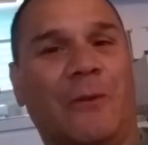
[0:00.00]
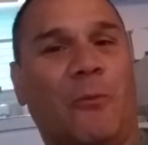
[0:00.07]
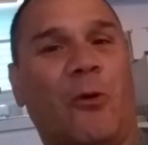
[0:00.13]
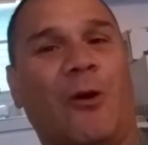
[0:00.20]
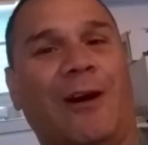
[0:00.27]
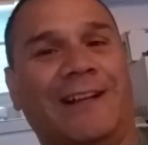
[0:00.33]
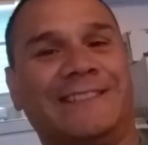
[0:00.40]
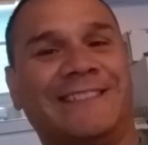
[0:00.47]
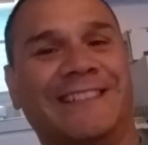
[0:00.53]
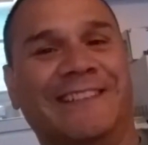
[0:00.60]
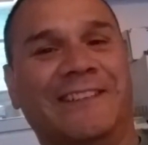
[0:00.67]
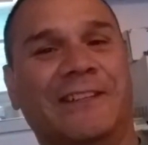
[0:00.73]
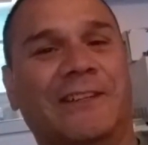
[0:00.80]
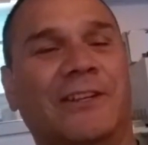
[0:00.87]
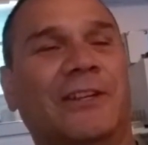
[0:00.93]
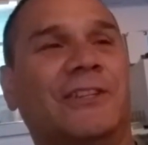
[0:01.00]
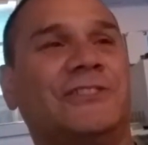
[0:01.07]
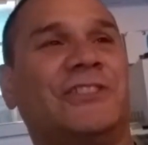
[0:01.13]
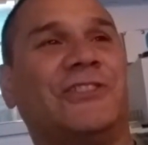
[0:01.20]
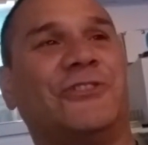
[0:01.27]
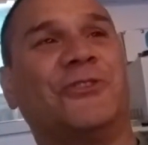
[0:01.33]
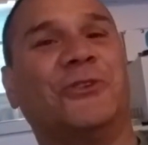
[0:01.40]
I'm watching.
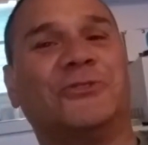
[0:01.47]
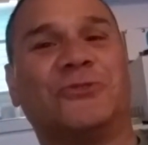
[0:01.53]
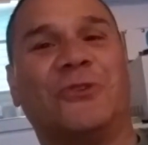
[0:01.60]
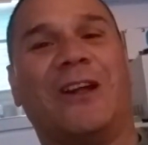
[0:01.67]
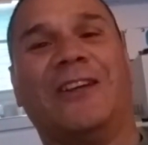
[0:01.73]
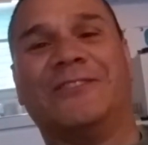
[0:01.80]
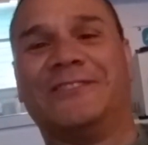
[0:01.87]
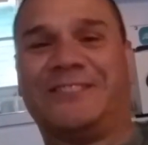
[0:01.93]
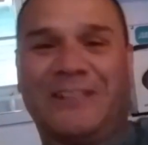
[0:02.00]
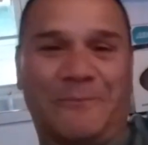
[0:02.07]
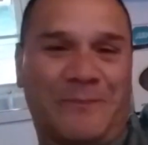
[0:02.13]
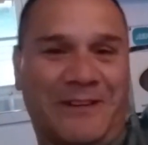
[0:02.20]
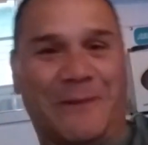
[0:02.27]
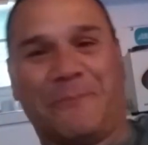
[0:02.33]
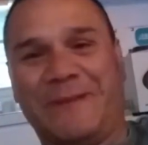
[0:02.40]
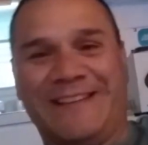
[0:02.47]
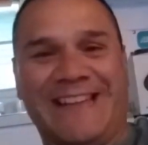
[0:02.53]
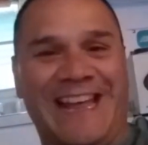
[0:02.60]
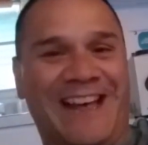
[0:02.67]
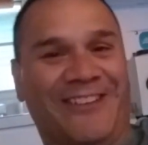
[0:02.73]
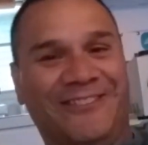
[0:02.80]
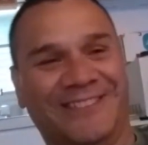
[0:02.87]
She turns around, jumping up and
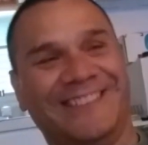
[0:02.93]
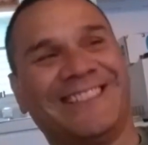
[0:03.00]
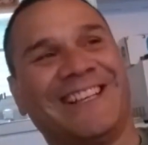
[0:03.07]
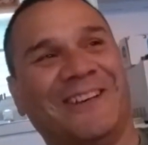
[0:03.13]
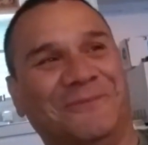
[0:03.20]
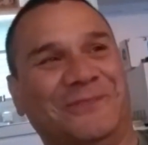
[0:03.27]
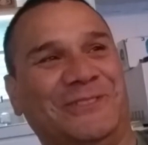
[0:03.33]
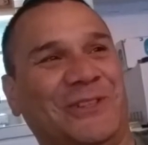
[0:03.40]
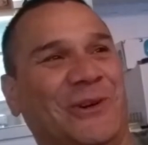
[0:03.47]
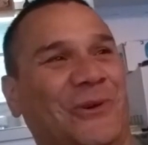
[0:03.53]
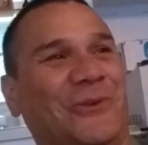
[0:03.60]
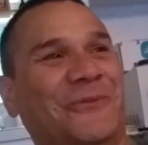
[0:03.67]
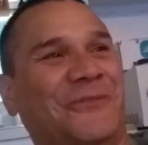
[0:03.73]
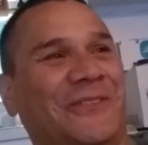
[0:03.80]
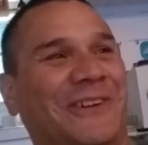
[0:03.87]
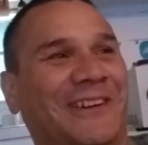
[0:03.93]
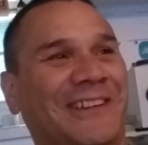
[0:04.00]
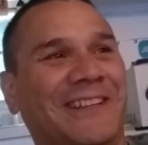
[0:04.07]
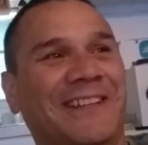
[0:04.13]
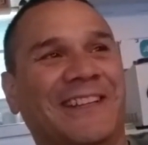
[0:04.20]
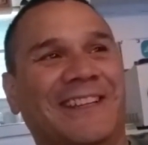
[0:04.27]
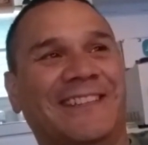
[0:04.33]
down, comes over.
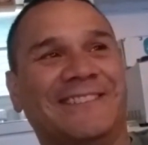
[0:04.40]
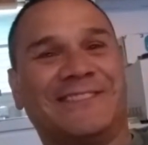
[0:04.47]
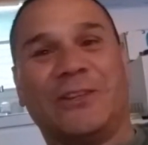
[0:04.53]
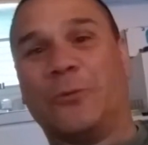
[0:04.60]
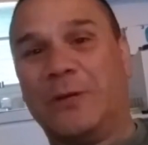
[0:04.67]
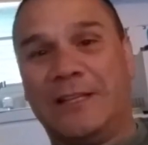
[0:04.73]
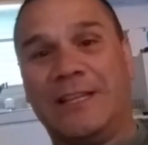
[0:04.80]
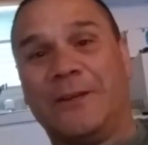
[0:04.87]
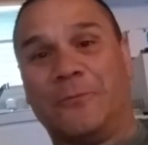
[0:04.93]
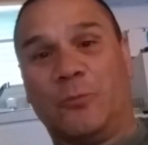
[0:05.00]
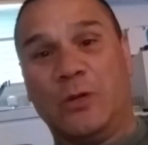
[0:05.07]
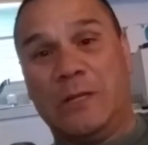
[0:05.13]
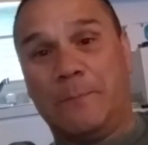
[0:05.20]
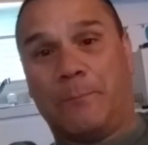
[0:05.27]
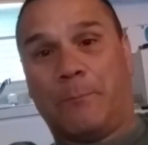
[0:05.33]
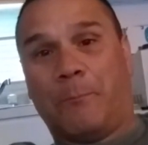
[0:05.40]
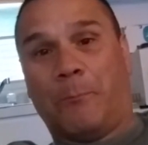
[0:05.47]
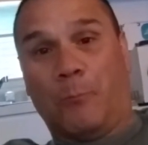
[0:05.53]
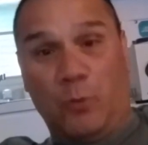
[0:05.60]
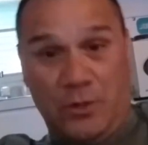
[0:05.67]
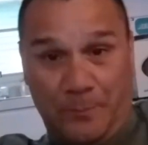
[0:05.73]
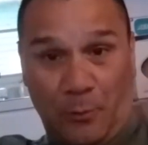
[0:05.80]
So we did. We
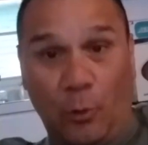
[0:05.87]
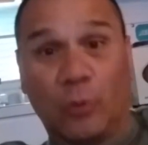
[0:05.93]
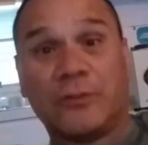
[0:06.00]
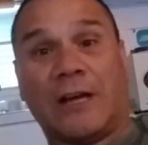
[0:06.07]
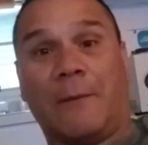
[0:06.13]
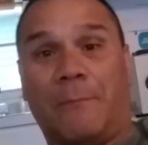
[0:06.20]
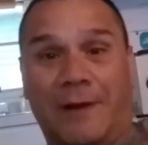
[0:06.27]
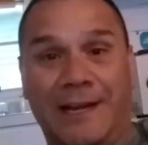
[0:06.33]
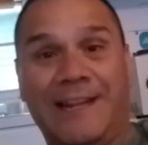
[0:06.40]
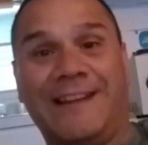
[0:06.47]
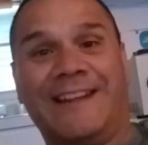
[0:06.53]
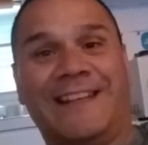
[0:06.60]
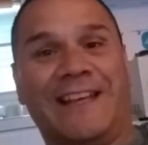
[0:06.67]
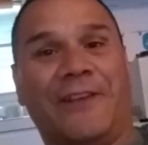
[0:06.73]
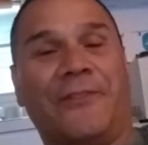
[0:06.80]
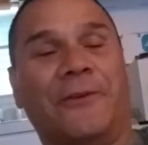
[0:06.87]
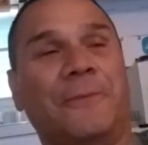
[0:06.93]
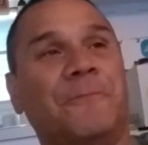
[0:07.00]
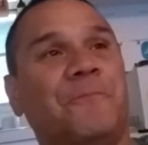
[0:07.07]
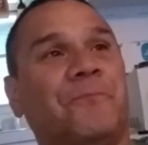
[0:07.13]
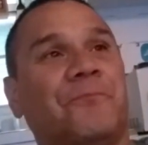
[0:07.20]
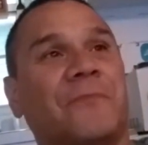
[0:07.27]
pooled our money together,
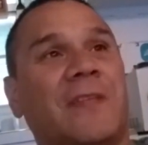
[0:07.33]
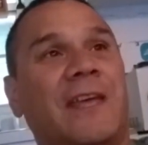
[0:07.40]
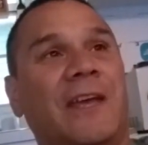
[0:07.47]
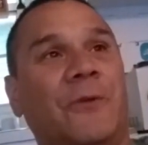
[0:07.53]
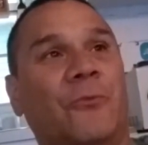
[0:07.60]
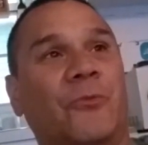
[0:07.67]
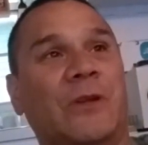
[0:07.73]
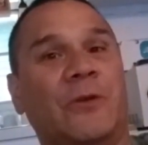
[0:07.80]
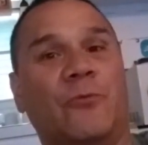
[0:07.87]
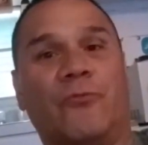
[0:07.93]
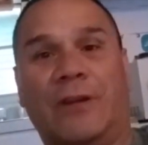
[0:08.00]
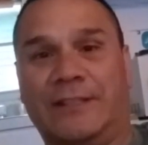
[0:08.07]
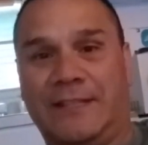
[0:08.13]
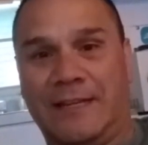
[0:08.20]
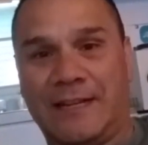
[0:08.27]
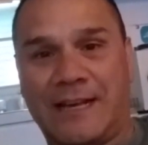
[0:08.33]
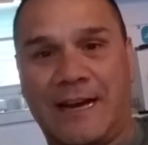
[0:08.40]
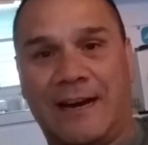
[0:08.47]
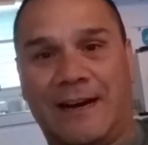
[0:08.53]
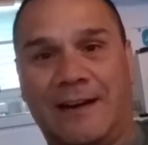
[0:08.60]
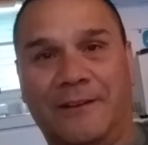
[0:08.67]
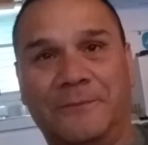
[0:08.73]
and we rented a
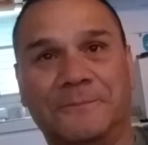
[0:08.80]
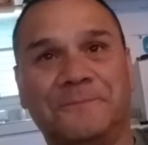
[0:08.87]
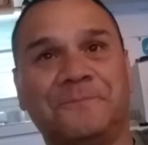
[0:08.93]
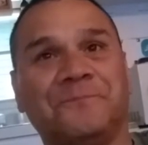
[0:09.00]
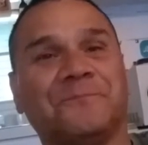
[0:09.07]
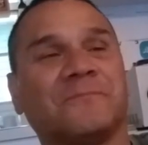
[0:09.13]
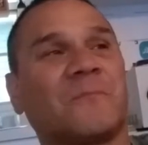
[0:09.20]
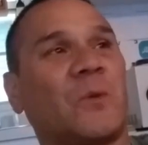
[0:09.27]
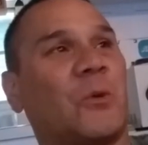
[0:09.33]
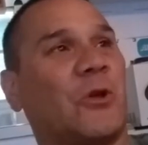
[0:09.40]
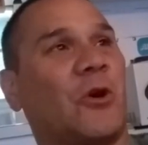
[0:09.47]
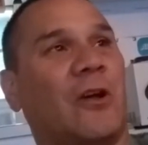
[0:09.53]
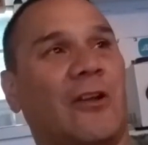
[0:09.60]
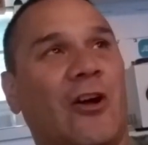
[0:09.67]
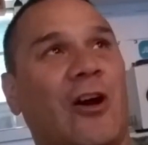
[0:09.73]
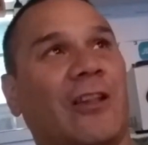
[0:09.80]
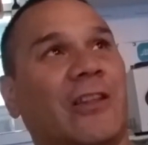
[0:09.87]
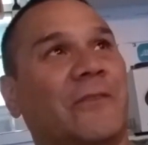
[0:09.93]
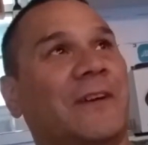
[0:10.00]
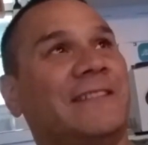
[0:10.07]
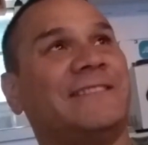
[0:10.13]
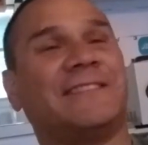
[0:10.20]
car. We got all
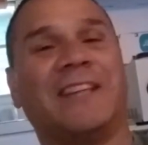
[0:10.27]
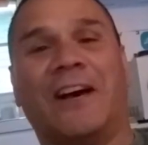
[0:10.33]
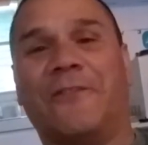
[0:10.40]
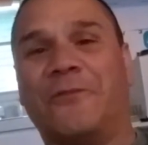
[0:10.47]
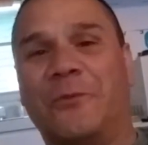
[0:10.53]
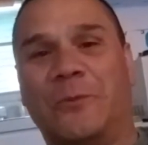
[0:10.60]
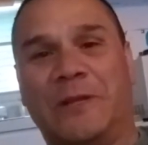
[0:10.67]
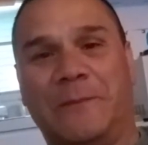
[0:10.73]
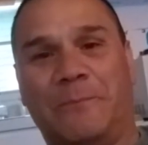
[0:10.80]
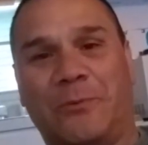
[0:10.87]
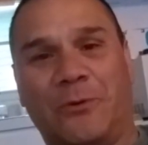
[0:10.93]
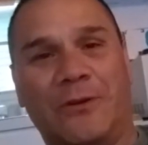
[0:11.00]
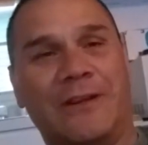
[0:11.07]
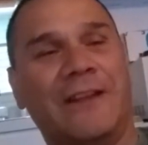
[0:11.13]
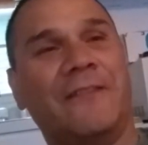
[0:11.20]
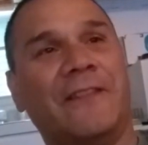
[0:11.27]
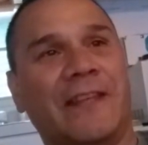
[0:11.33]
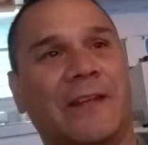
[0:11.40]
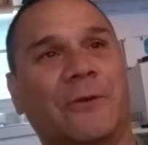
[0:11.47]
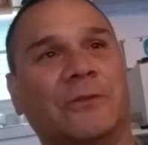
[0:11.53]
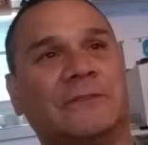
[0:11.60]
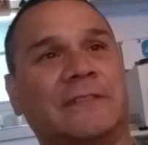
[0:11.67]
of our stuff, and we put it in
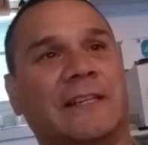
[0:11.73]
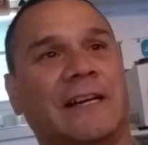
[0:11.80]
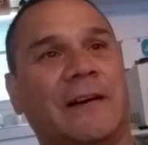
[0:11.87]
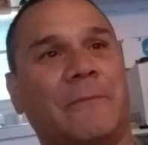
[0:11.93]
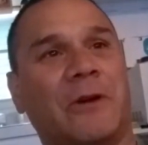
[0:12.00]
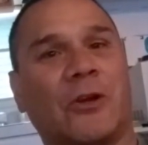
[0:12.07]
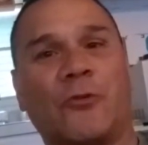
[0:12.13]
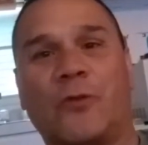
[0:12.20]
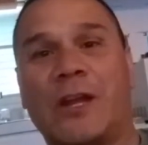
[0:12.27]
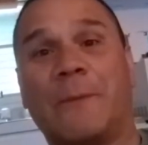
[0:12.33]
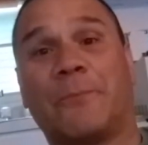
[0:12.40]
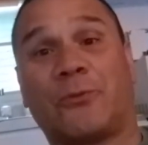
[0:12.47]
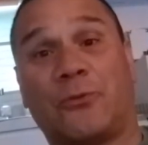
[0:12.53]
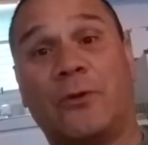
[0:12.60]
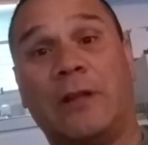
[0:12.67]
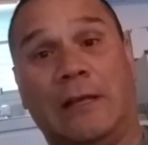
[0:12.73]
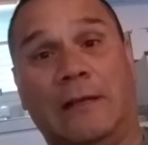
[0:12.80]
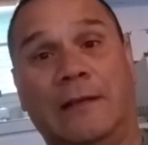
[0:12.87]
there. It was a Grand Prix.